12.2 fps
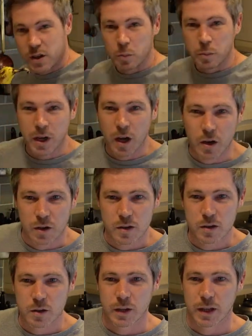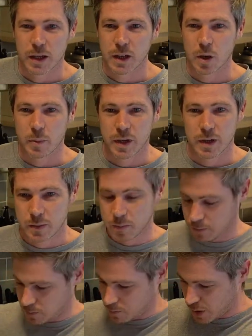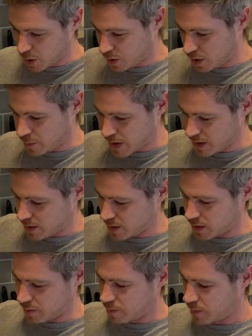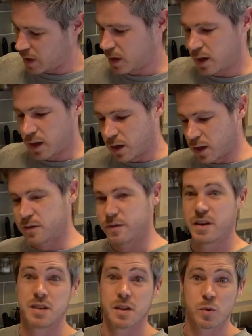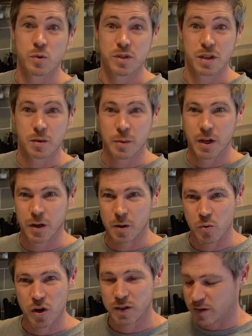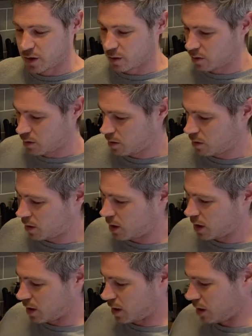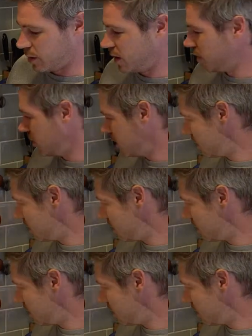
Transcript: old banana that's looking a little bit beyond its best, and let's face it, we're all sick of banana bread, so he can go in.